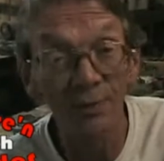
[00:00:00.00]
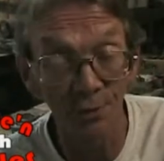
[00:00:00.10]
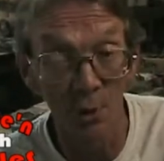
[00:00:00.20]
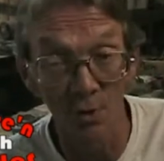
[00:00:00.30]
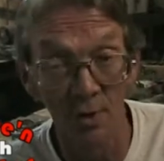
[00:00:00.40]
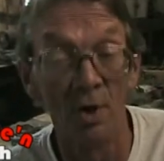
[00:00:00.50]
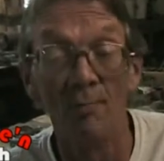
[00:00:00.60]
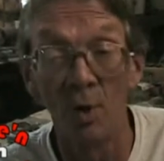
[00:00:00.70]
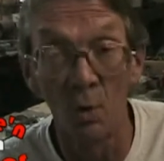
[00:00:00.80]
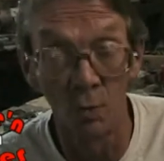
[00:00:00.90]
start it
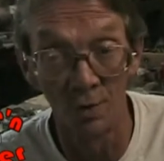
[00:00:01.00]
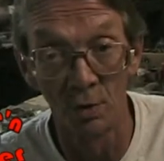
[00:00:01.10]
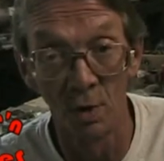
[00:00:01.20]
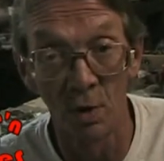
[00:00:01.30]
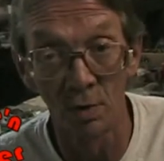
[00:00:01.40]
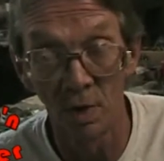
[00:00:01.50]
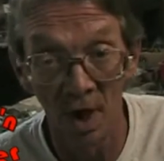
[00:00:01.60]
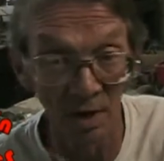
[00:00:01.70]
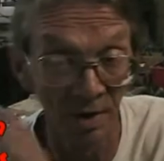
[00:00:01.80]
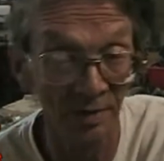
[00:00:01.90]
up all winter long.
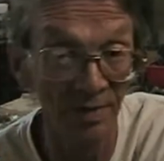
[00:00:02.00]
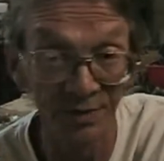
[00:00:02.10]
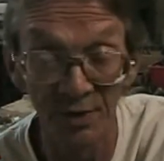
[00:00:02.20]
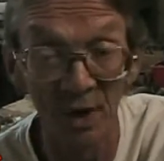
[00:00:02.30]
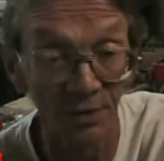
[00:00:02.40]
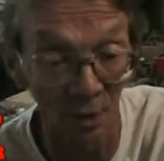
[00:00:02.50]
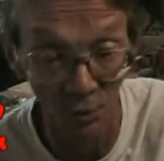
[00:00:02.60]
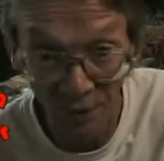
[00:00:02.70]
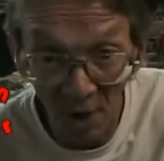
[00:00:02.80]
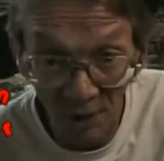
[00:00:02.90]
I leave it set, don't
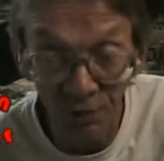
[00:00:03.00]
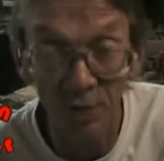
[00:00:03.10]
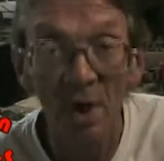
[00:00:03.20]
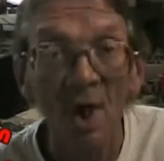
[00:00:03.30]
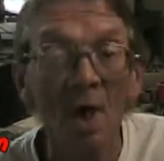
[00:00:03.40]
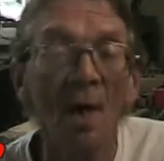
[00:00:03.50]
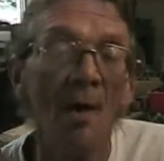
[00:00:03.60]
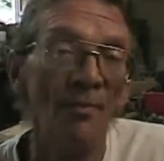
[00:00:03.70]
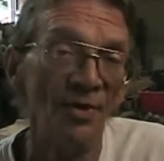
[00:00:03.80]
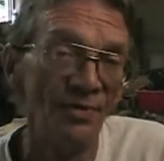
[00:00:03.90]
touch it.
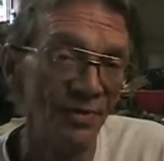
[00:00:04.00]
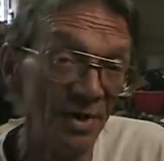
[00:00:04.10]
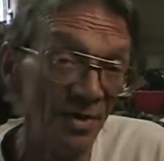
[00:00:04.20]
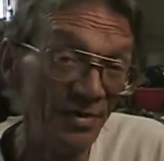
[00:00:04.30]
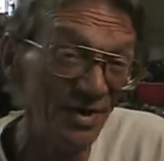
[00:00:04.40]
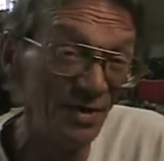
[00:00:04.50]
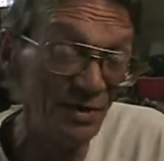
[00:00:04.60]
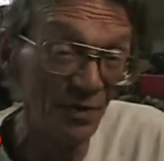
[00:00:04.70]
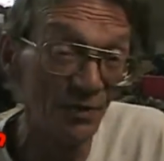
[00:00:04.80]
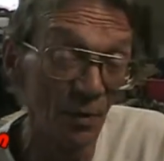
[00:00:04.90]
But see, it's
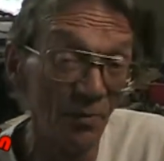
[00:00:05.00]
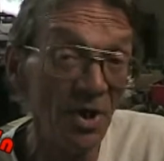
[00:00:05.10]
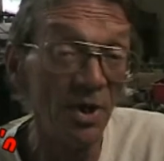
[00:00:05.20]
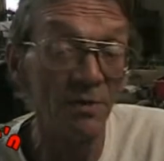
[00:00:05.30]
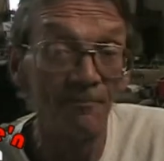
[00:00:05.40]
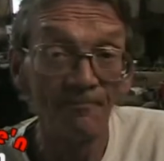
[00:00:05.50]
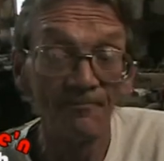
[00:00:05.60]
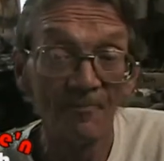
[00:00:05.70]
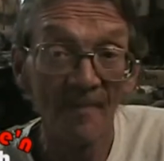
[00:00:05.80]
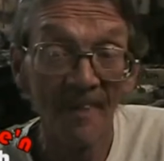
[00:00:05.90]
easy for me. Now, do I
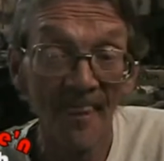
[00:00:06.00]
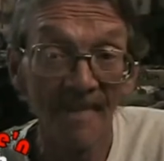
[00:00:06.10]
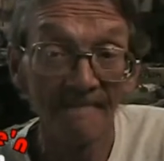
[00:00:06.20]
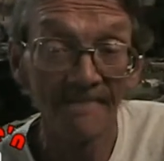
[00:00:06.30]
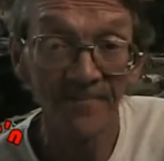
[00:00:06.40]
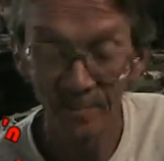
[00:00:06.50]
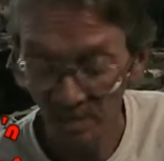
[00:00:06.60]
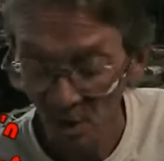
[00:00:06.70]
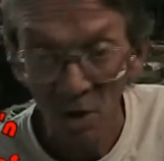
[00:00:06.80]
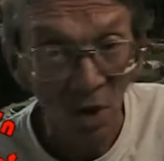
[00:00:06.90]
run it with that
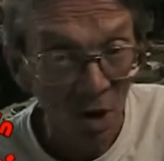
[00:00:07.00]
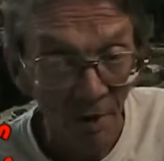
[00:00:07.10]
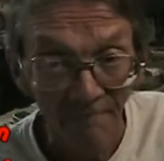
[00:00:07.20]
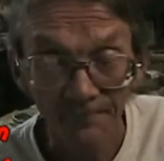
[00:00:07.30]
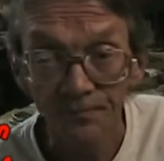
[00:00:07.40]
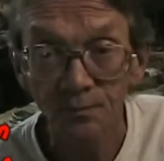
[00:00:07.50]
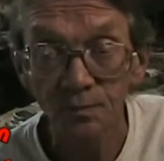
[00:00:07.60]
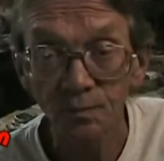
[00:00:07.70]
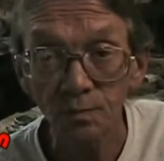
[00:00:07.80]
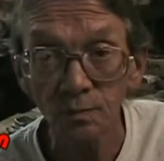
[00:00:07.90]
stabilizer in, or do I get it from the
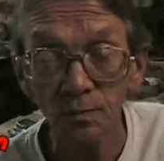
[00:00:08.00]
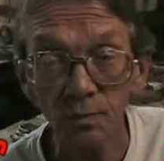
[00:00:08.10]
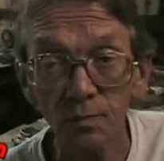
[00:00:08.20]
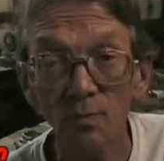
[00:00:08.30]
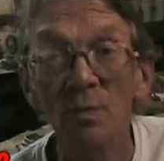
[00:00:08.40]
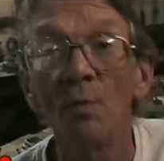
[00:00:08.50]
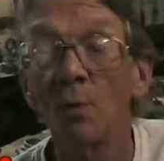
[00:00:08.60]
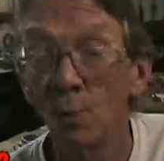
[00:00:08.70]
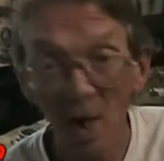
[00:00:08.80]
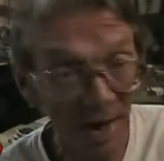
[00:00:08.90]
tank through the
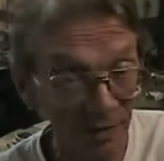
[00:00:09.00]
carburetor?